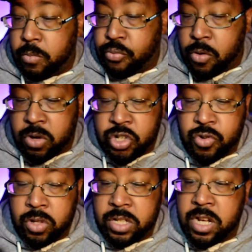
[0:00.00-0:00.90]
Pro
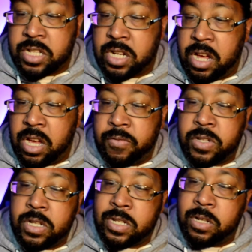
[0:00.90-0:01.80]
Controller doesn't have
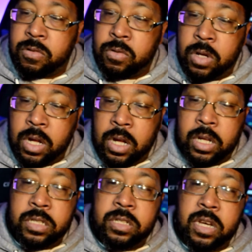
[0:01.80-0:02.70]
is this little
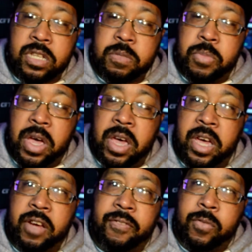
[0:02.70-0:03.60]
dust
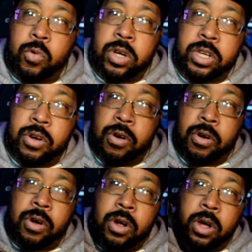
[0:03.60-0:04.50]
bag for
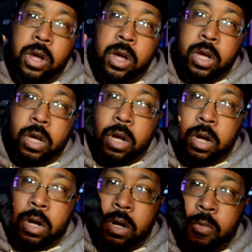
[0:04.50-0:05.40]
your,
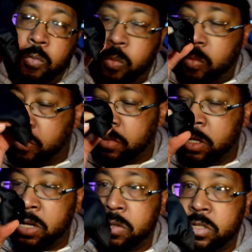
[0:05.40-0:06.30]
uh,
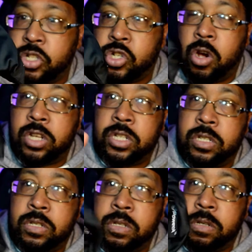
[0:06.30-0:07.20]
you know, to charge
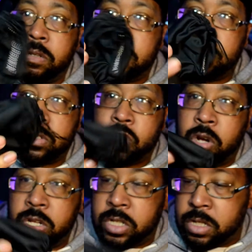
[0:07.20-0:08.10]
it to
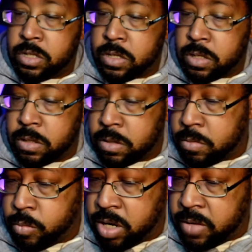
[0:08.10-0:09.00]
charge it into
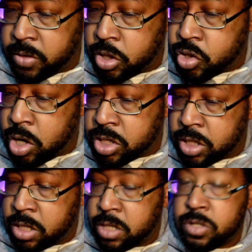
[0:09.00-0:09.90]
whatever you're charging
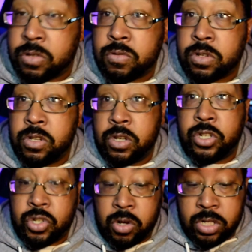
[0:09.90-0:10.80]
it into, so you can
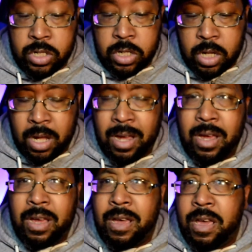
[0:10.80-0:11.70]
charge it.
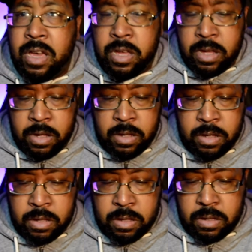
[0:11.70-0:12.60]

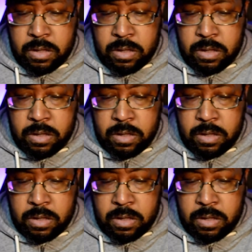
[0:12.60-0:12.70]
And